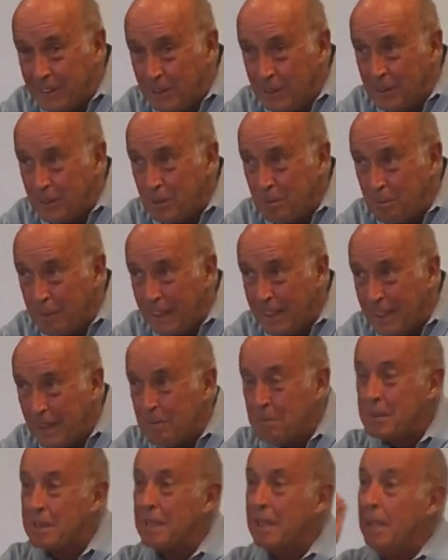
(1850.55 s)
Jung
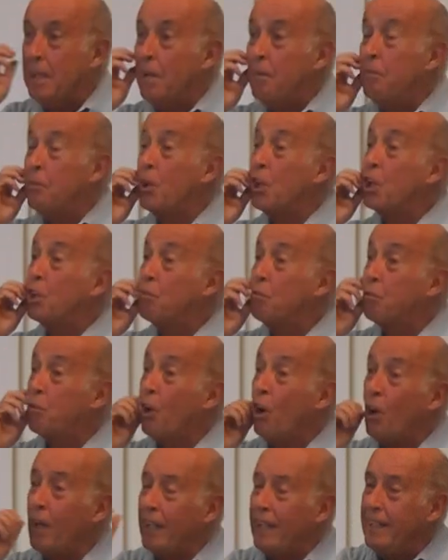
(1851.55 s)
becomes, for
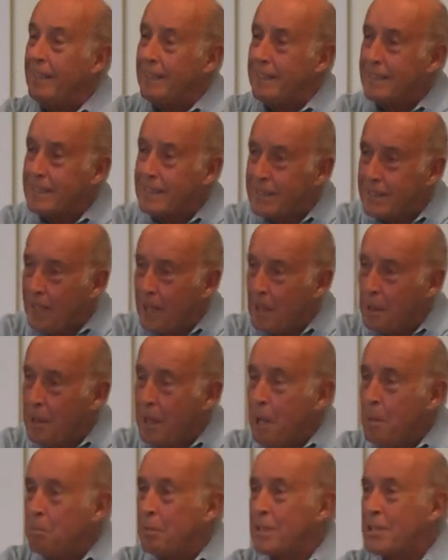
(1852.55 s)
Freud, the
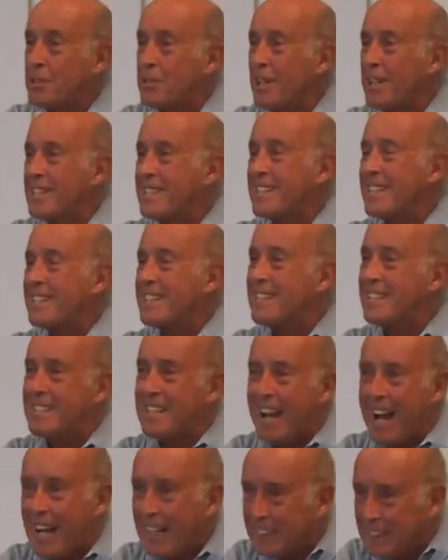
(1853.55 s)
son. But son is
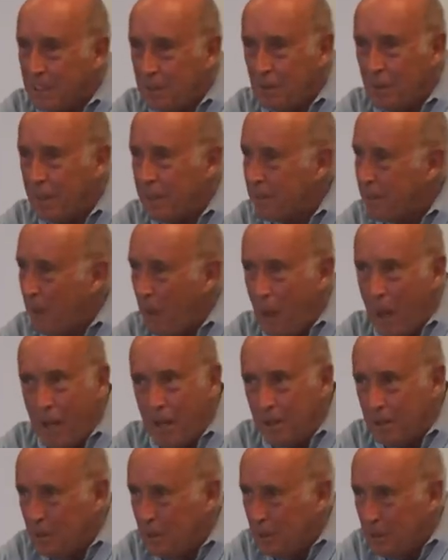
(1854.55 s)
exactly what
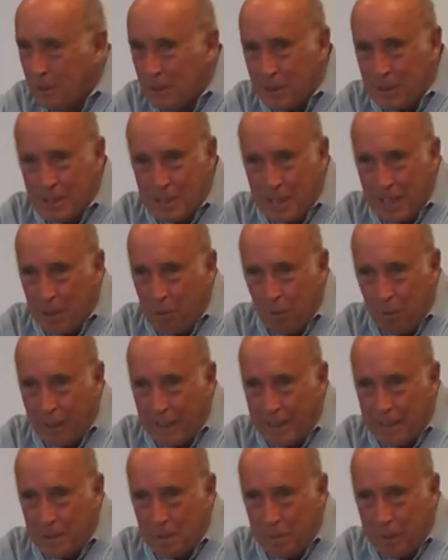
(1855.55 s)
Jung is not
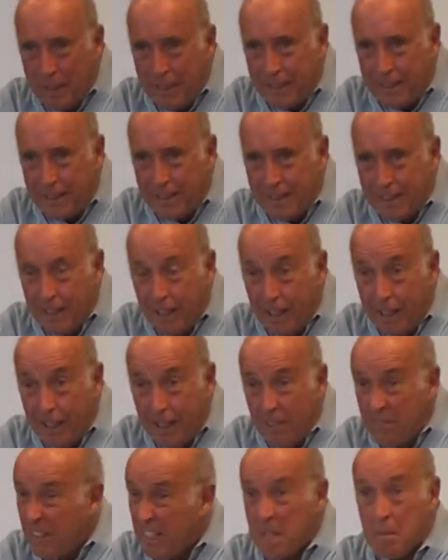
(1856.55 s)
willing to be
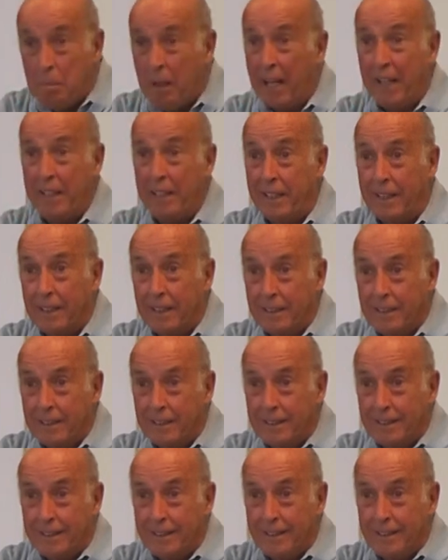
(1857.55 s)
of anybody.
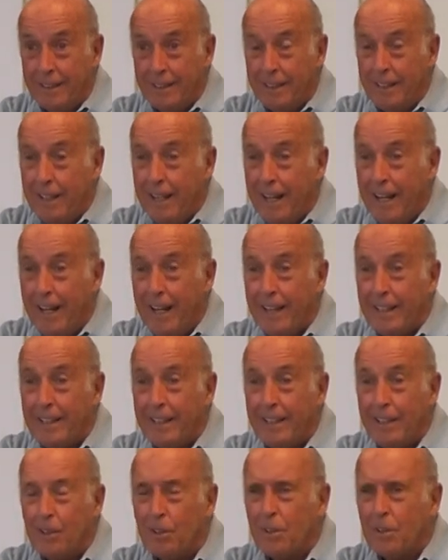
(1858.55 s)
And
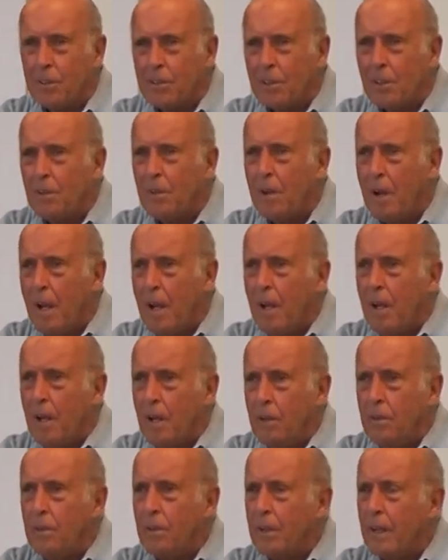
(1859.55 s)
he also,
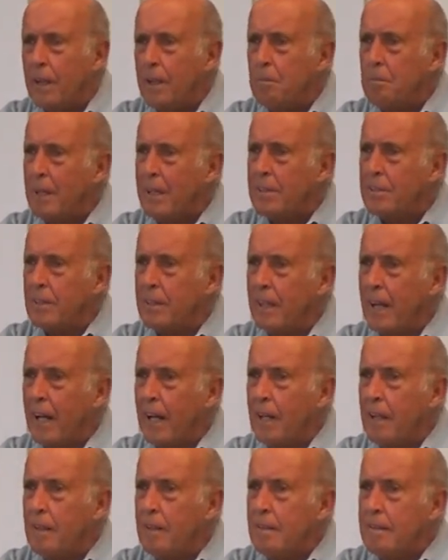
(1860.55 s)
Jung, I didn't mention
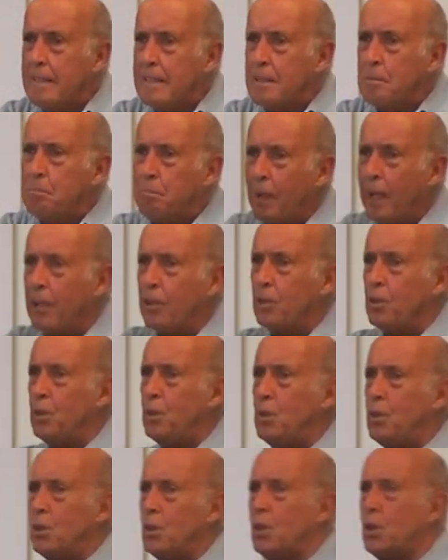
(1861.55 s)
that, but
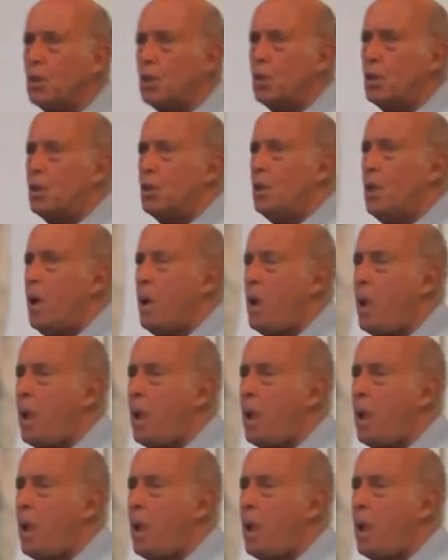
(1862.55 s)
Jung,